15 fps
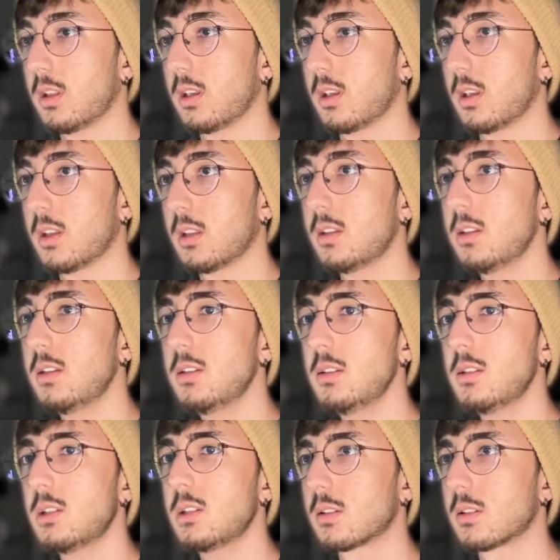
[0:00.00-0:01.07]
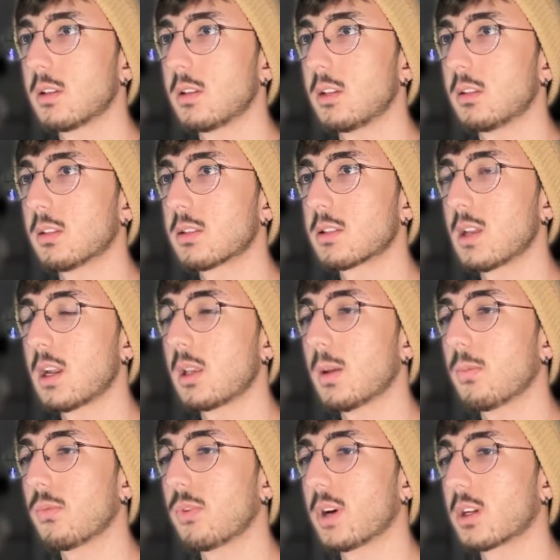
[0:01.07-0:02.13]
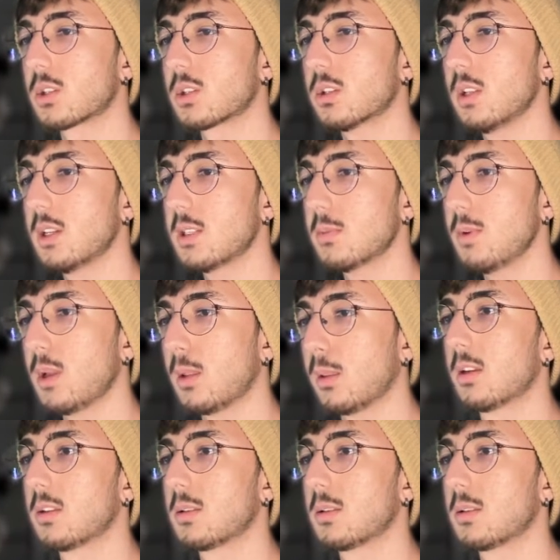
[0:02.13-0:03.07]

And in the sign up function as well.